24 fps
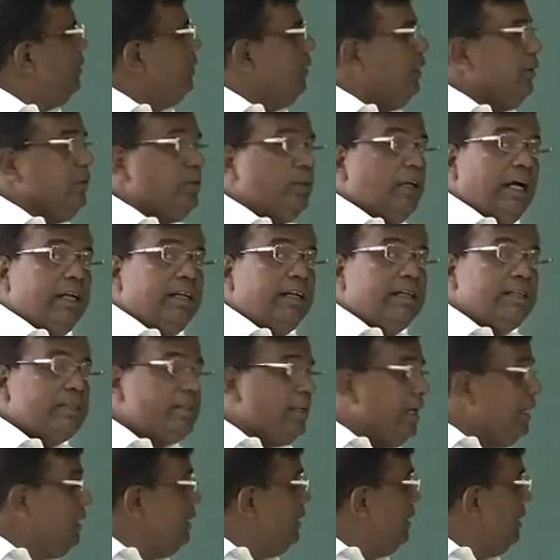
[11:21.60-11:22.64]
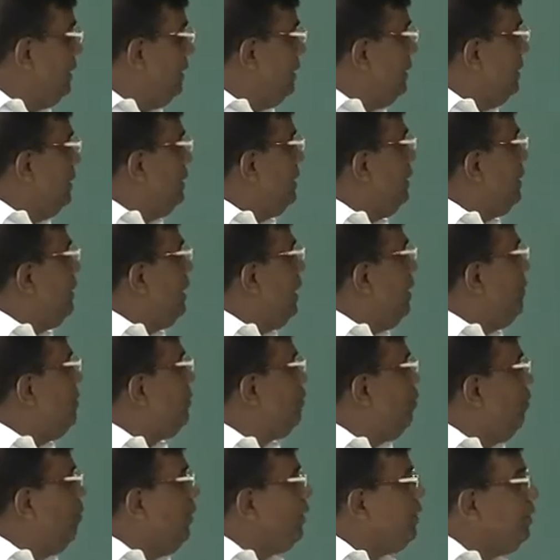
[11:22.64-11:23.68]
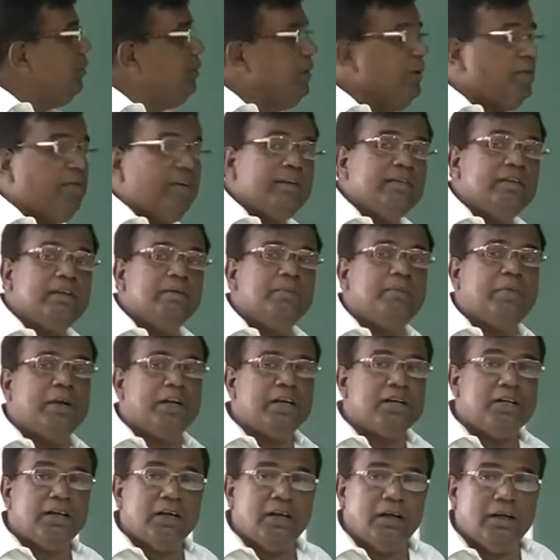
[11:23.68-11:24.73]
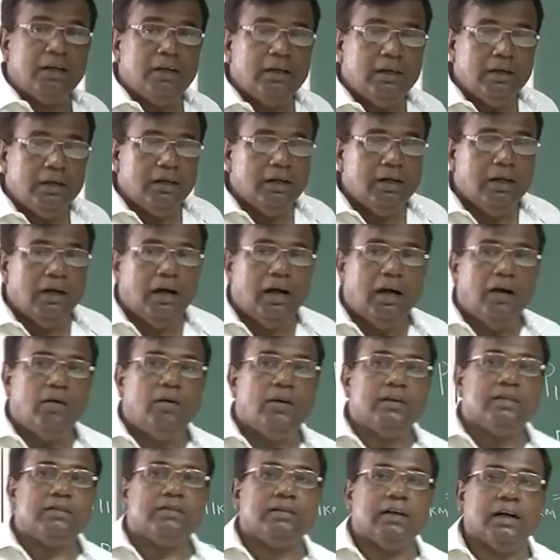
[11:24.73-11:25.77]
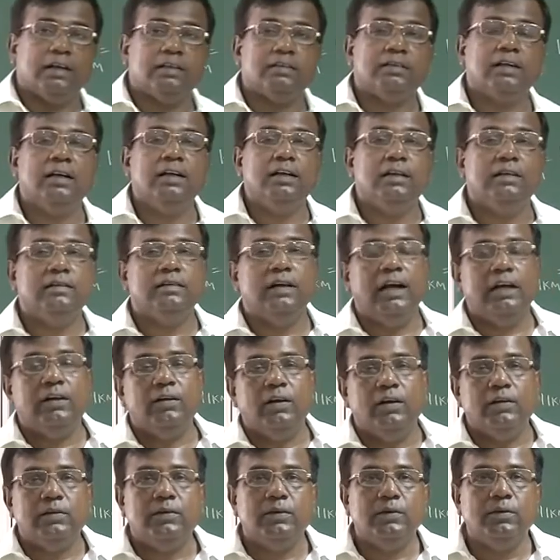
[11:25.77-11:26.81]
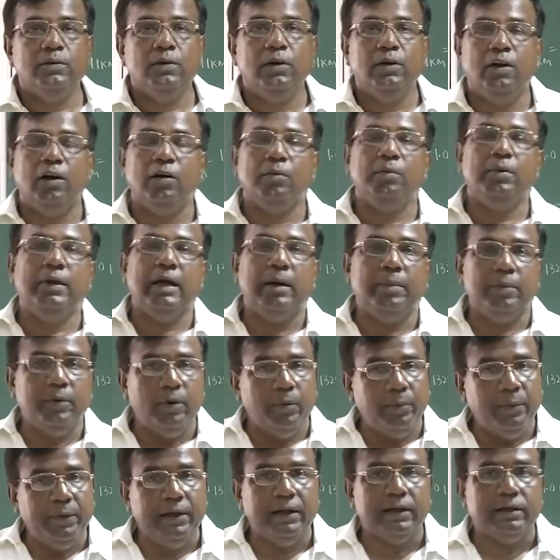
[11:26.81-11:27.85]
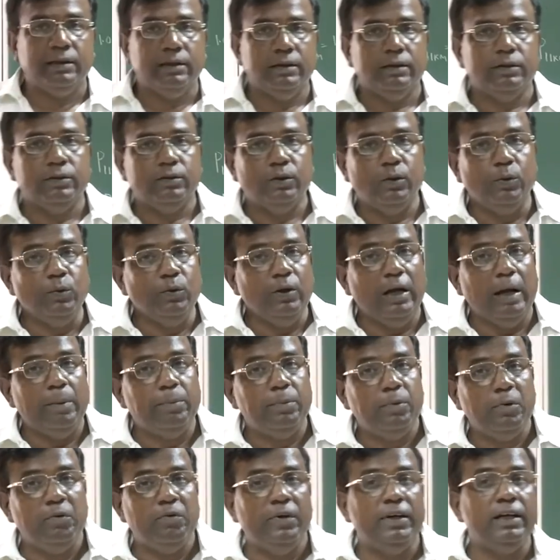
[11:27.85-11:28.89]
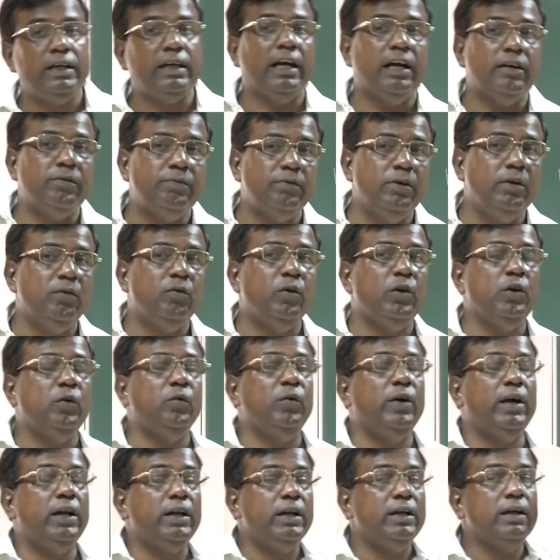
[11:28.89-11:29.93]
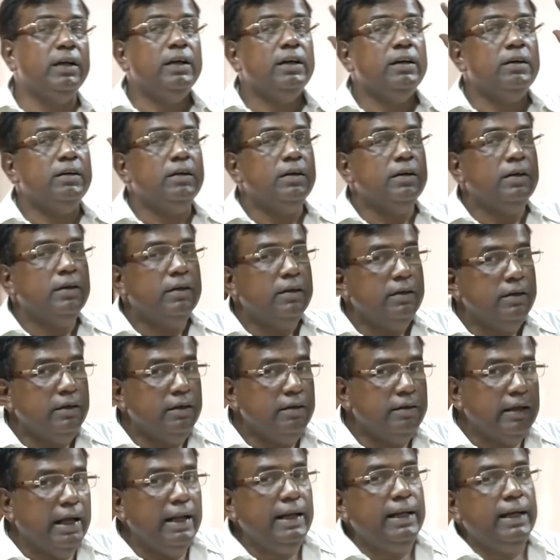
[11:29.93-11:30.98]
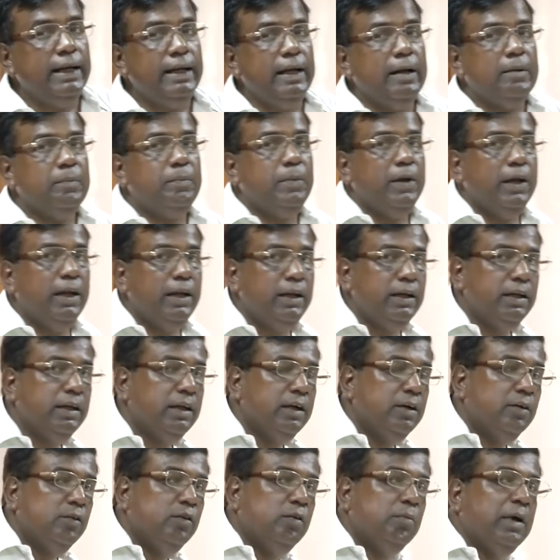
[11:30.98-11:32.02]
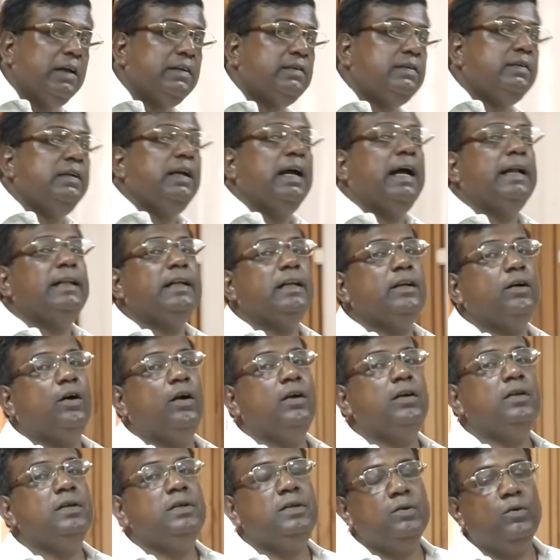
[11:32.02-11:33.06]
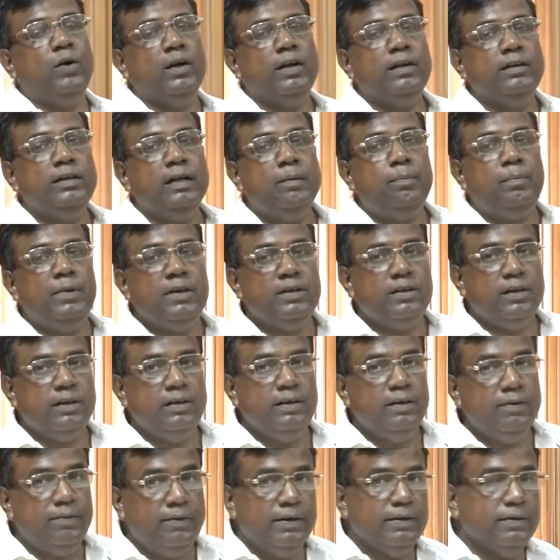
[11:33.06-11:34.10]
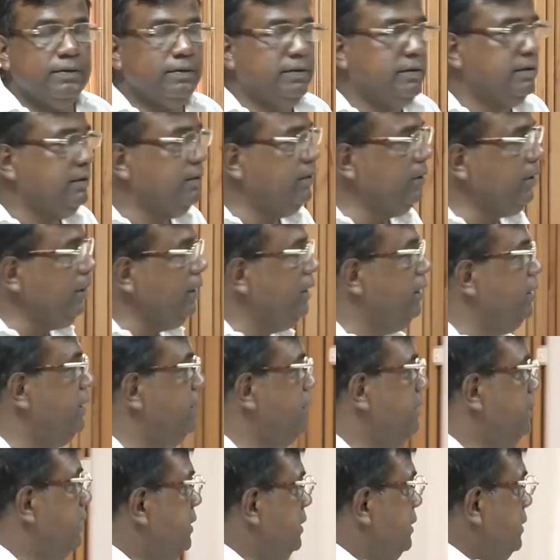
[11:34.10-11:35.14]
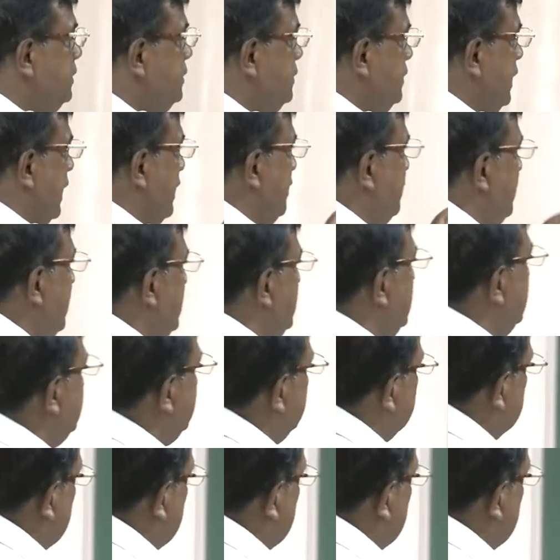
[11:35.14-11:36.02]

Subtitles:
with the understanding that there is so much of difference in pressure, our structural design also will not be appropriate. So we have to be very careful when we are designing an airplane. We must see at that altitude what is the pressure difference, okay? So that way this is,